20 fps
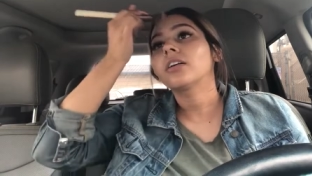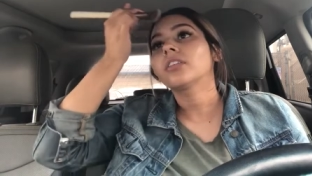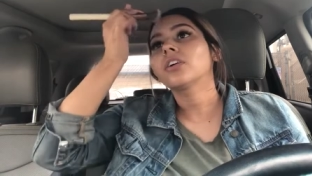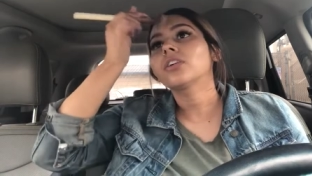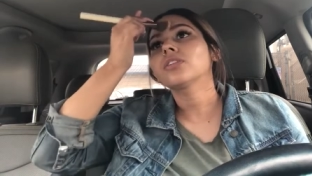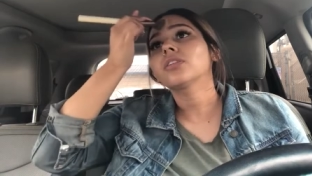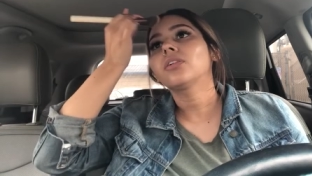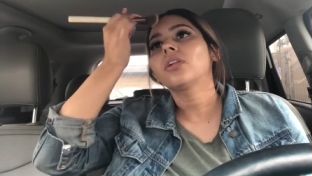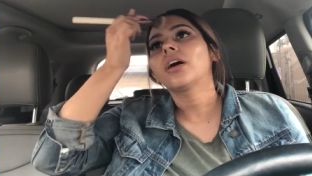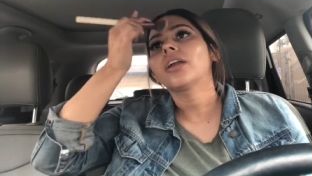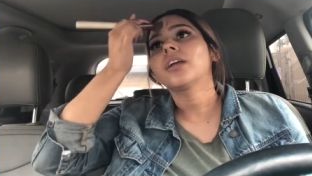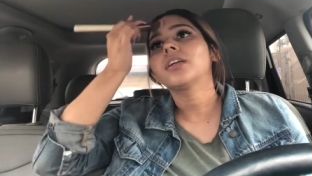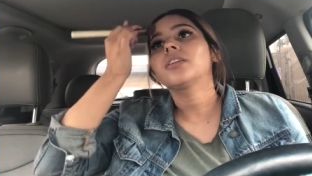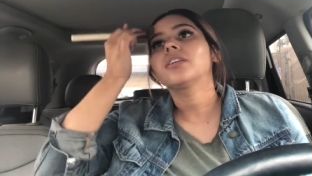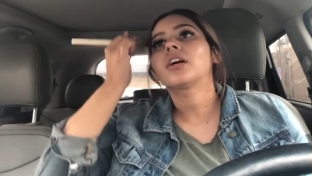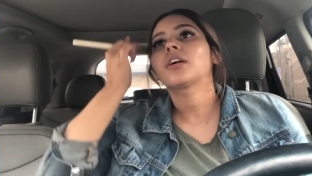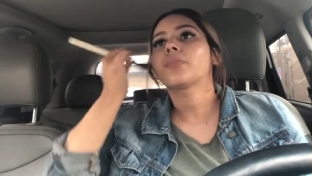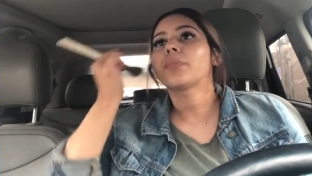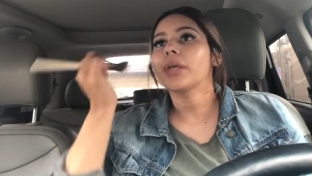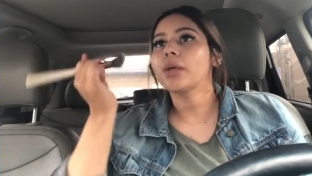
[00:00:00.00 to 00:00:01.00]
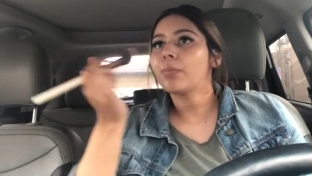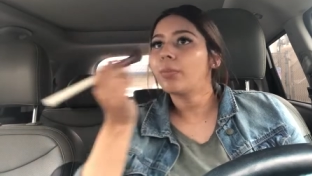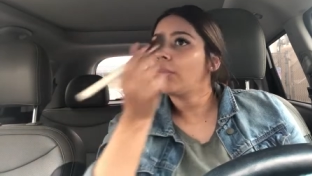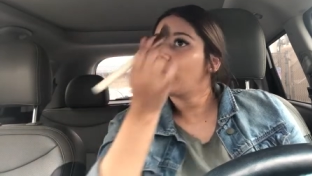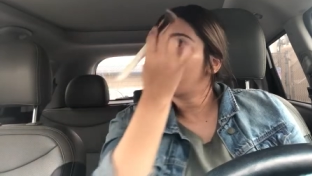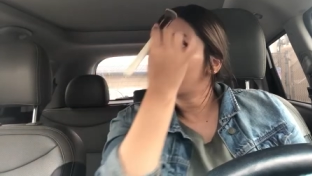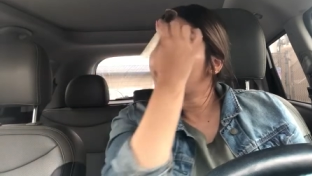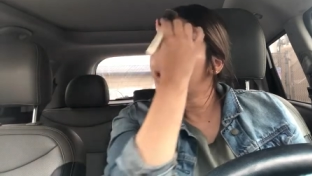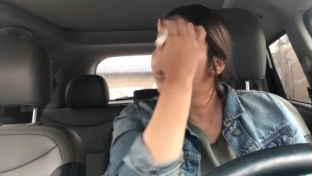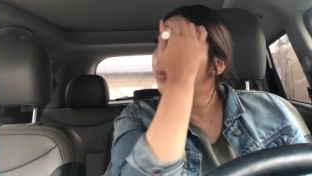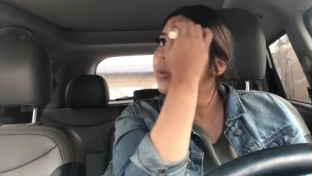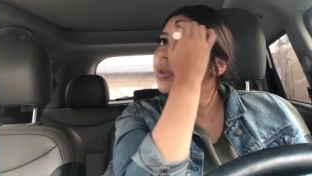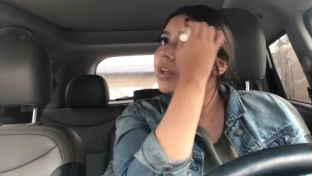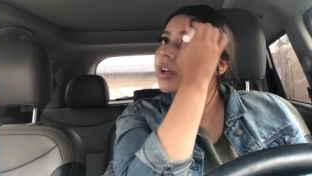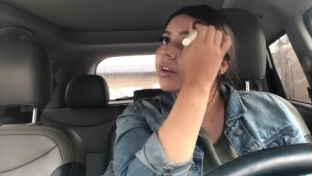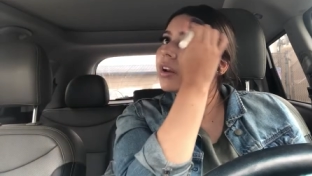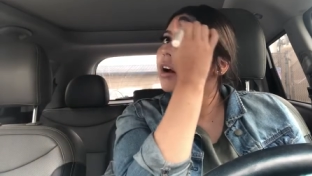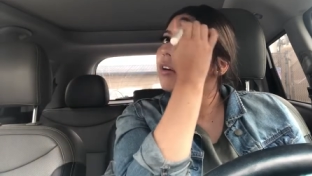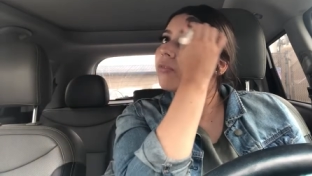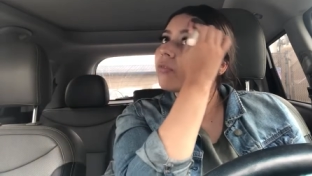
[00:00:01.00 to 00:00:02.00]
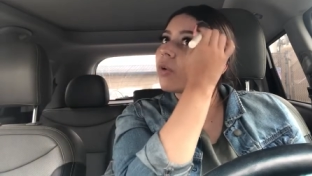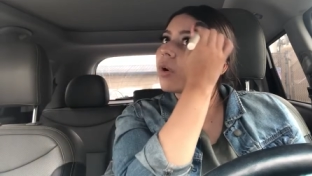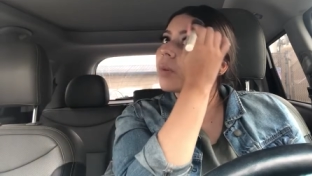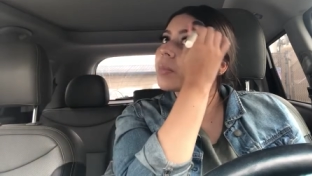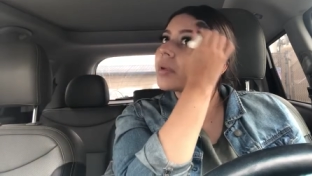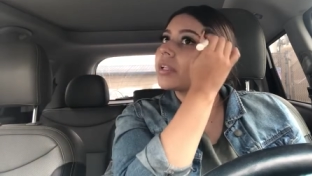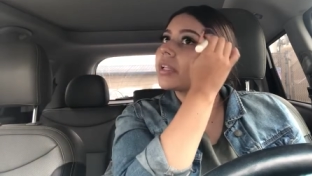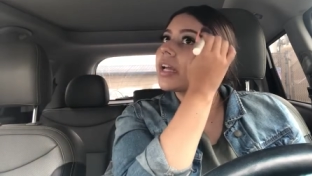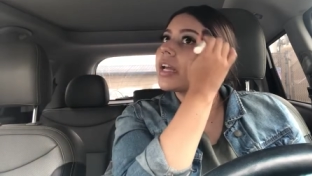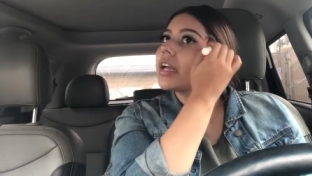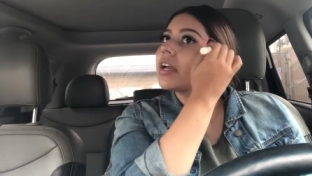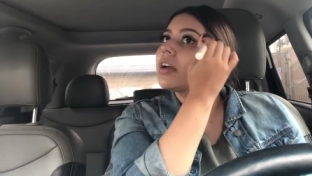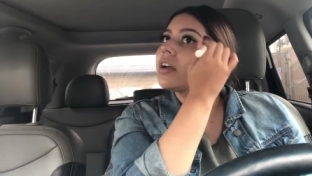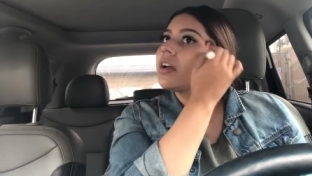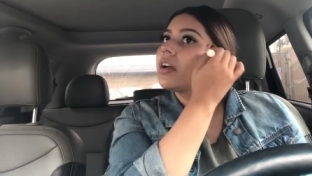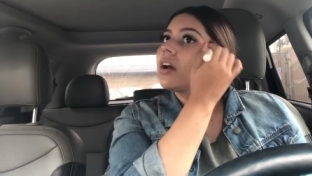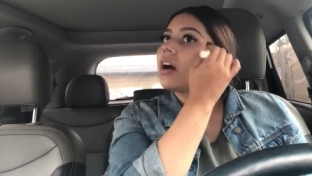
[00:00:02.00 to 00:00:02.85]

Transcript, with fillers: there's a lot of young people and people cannot formulate